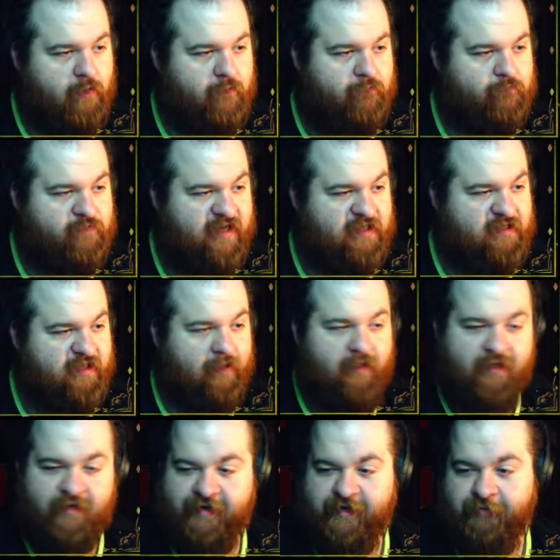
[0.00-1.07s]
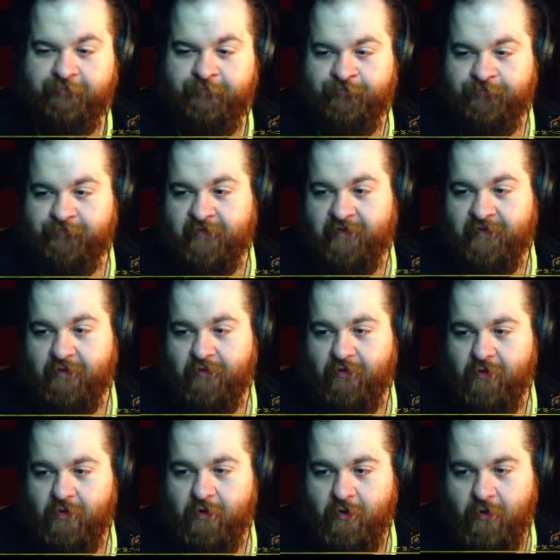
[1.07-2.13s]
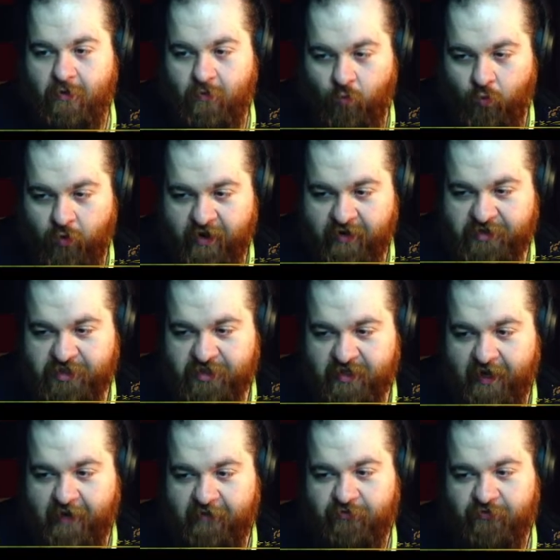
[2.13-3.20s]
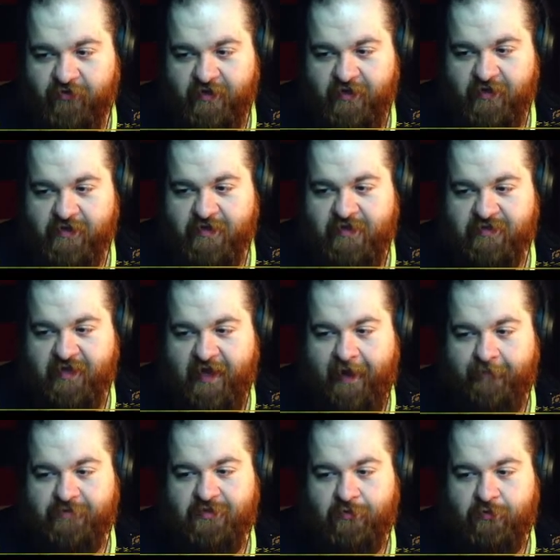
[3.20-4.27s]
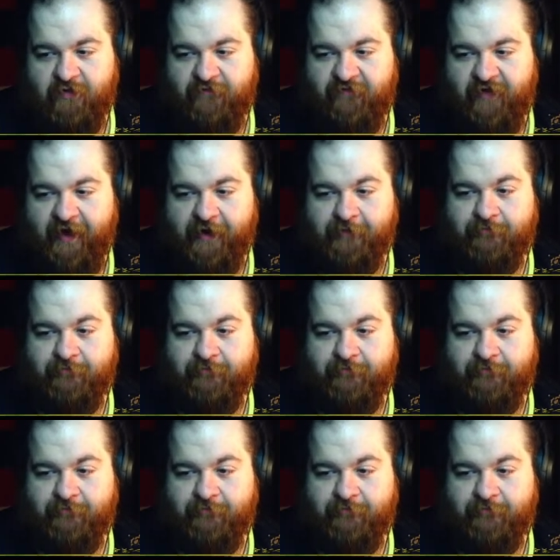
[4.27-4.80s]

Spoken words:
detail, which I think is absolutely fine,